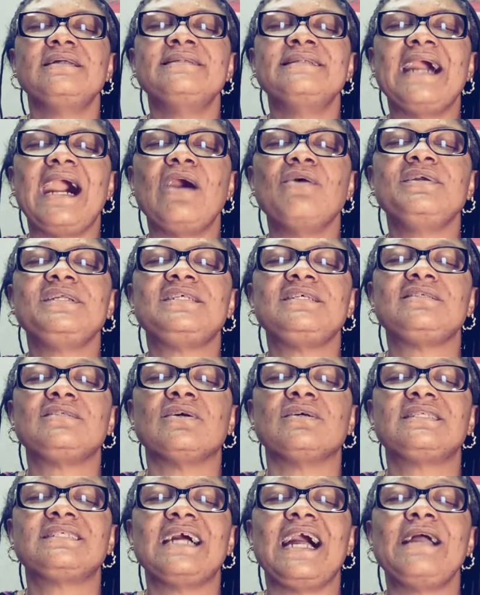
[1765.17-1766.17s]
Now it is
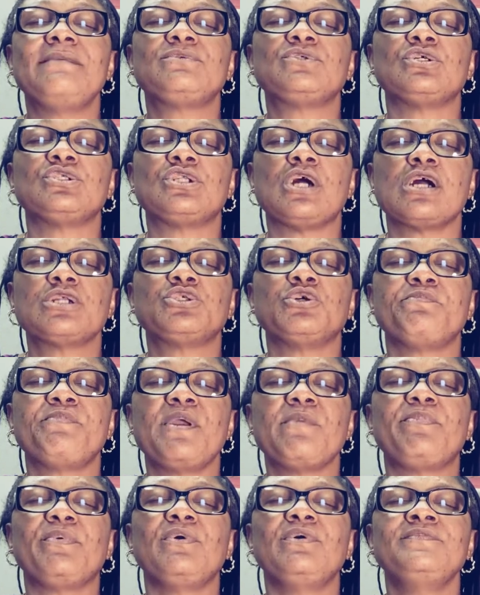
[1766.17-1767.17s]
your time to talk to
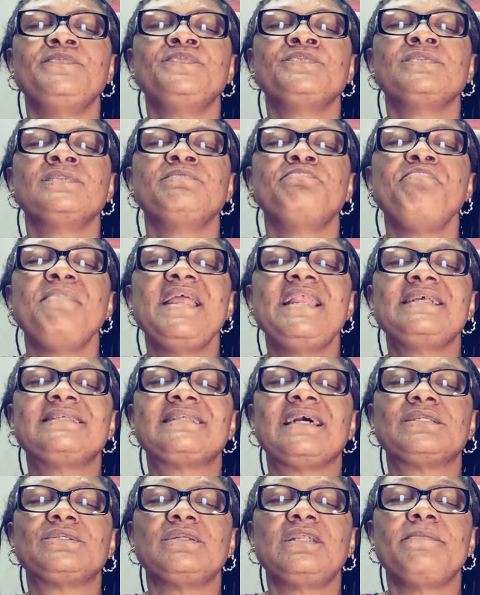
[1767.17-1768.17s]
people.
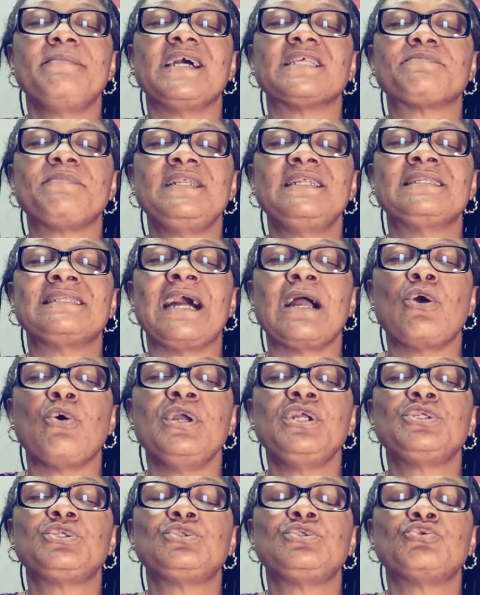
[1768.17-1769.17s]
Minister to them as many that are
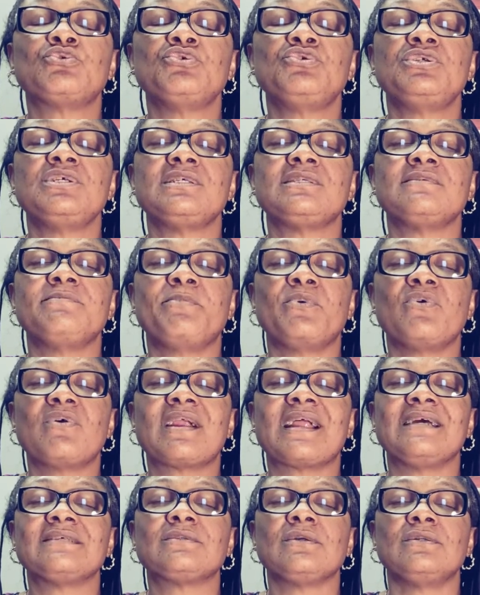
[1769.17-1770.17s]
going through this
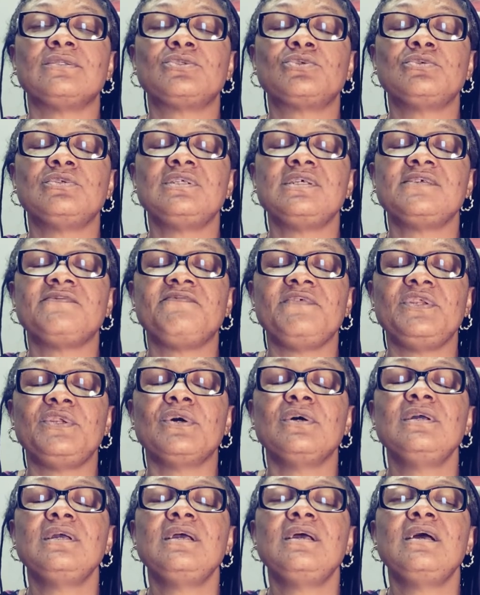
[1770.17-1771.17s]
broadcast or through this
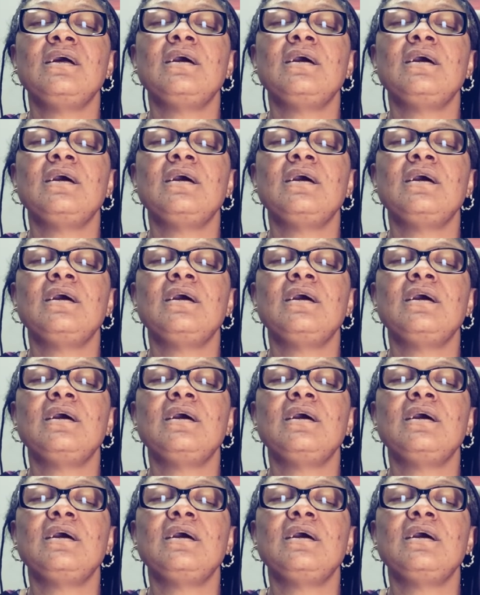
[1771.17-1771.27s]
video.